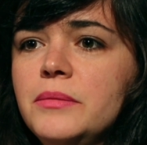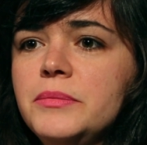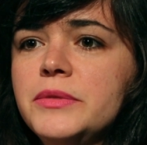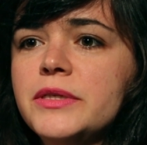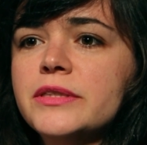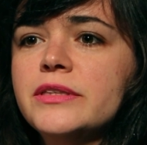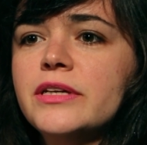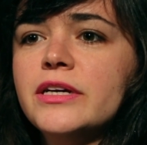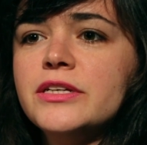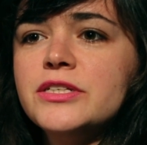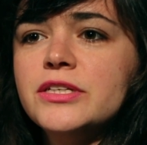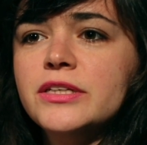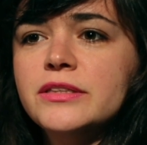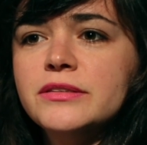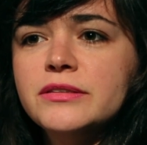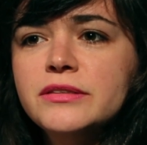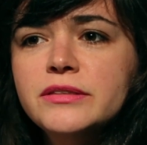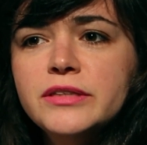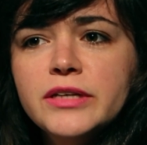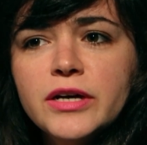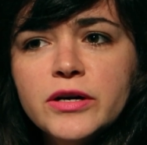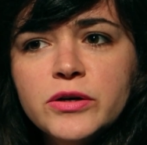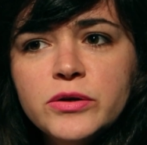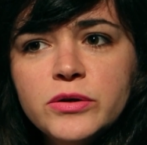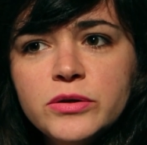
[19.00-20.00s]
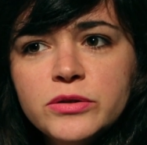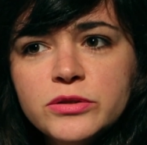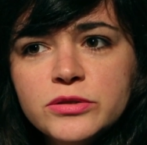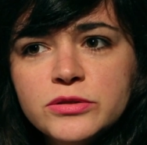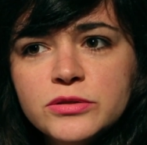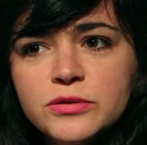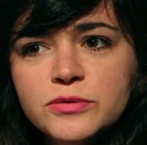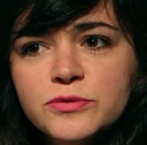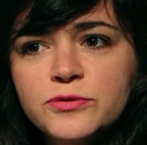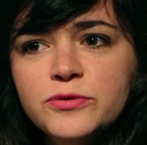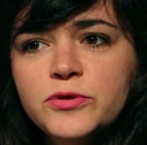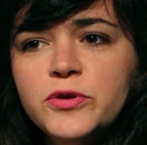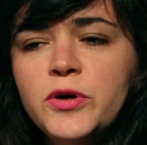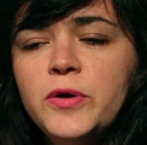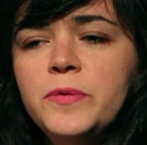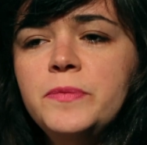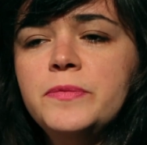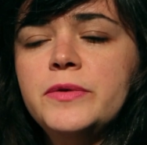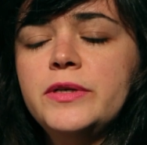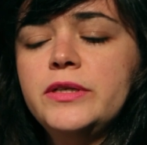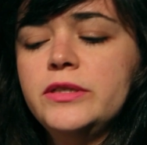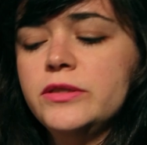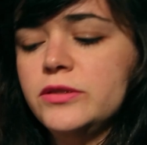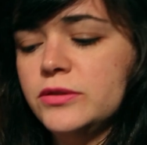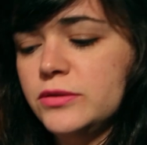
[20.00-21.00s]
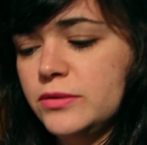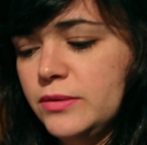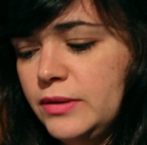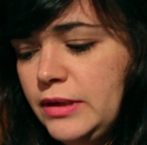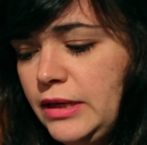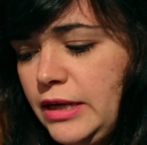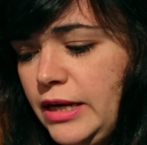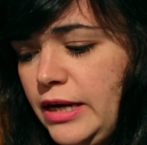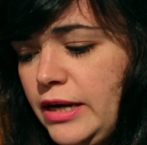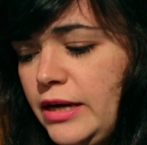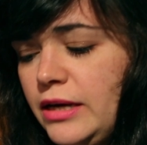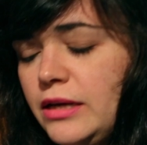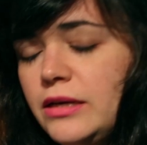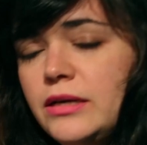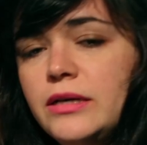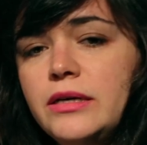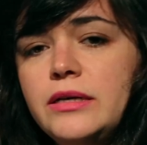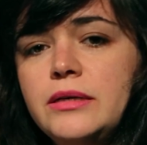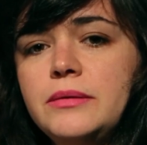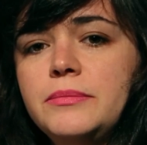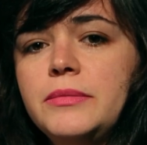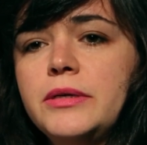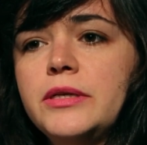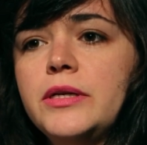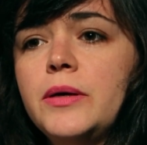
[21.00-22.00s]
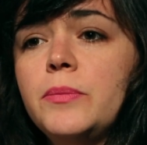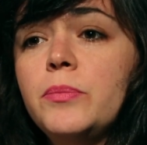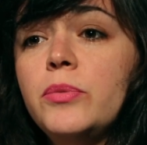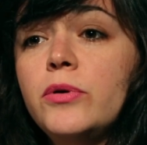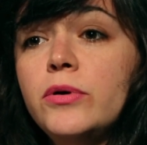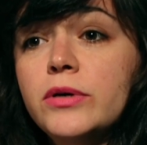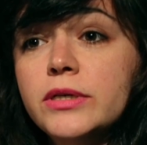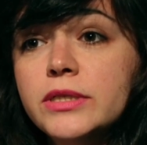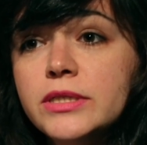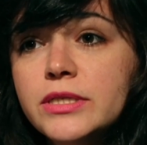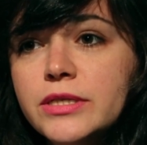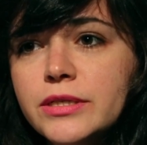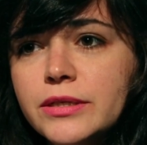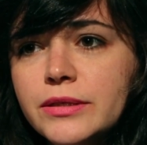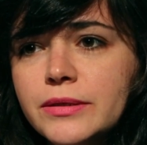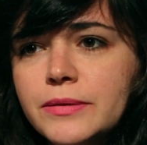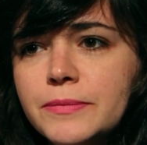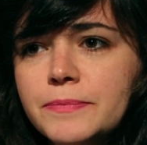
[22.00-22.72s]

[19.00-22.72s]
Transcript: Natasha TINIACOS from Venezuela. I'm a poet.